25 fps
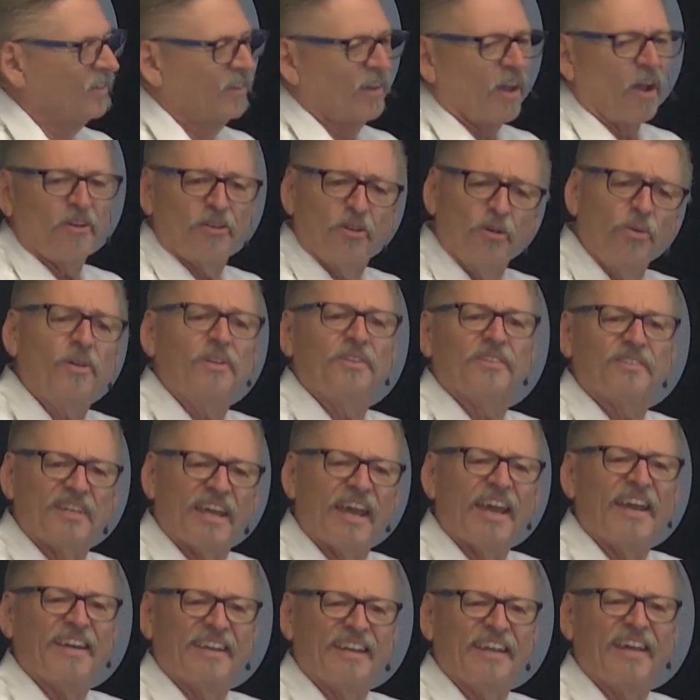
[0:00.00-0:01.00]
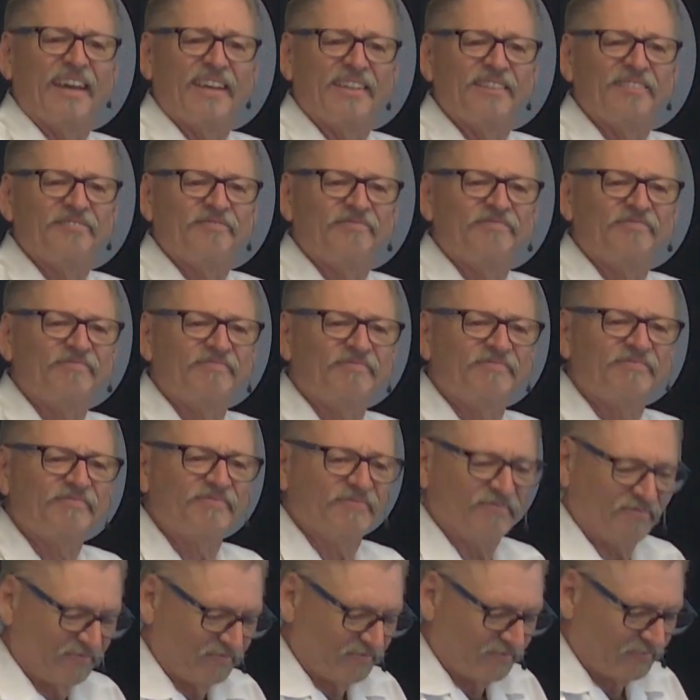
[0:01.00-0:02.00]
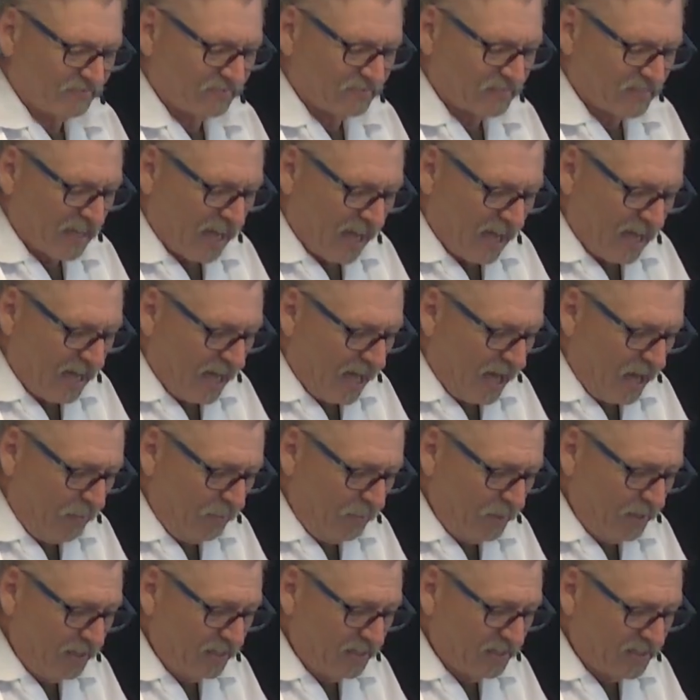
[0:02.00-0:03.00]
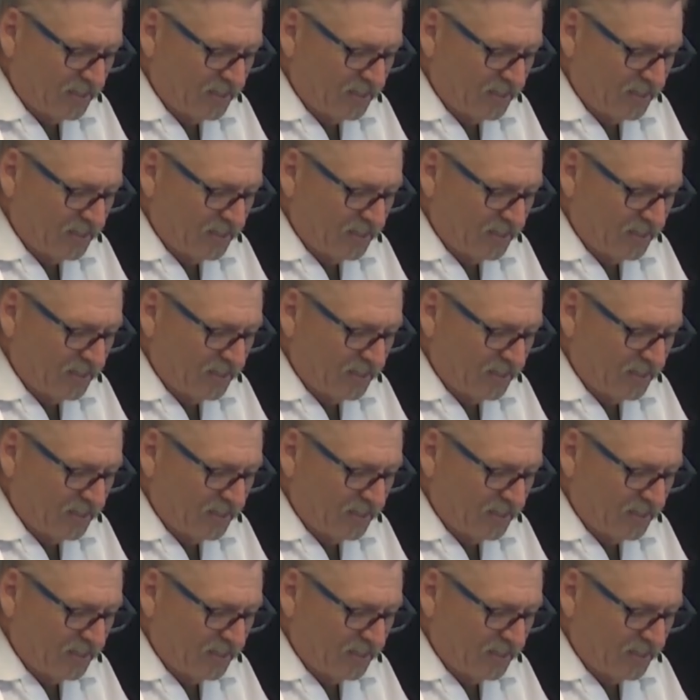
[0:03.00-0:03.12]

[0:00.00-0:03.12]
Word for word: Are you content yet? I mean,